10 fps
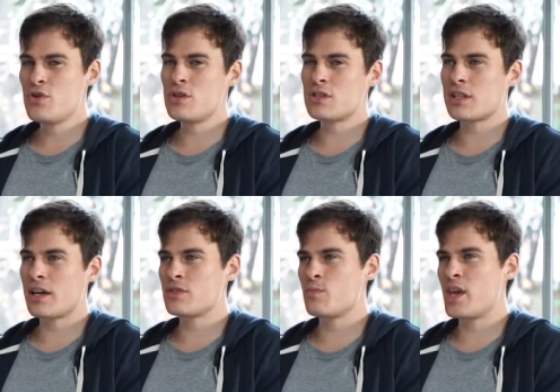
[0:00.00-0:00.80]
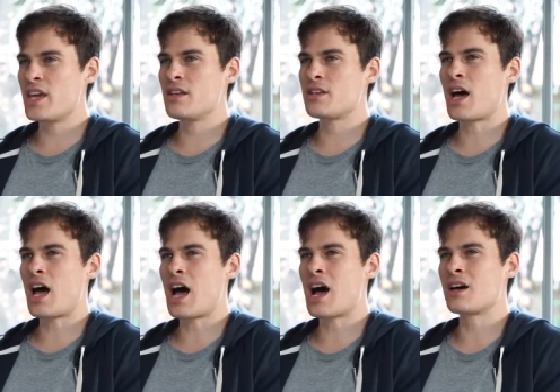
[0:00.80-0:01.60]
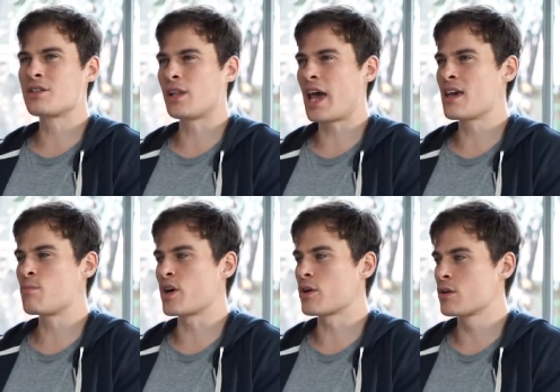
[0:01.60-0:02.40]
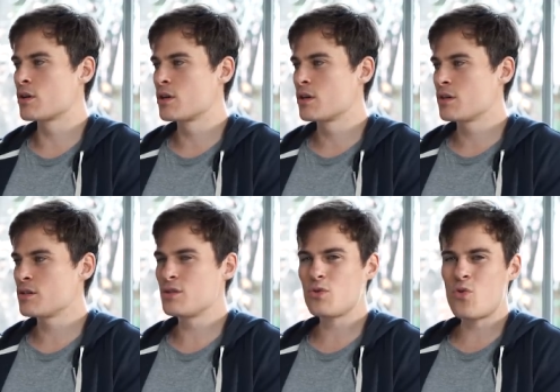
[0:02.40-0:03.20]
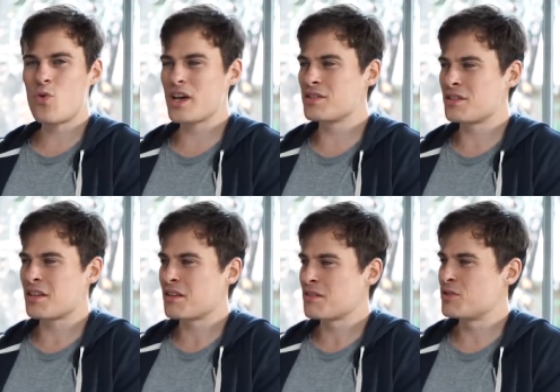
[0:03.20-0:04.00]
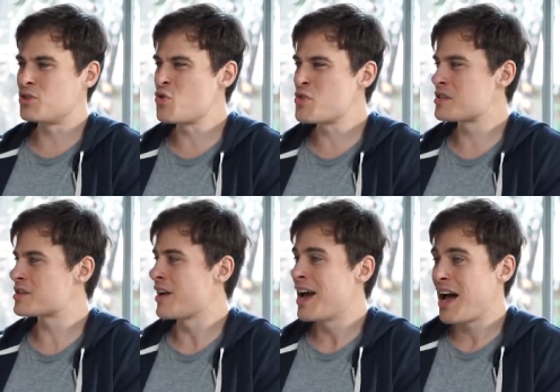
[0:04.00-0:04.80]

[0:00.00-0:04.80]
Yugoslavs and being into hard labour? just always doing stuff.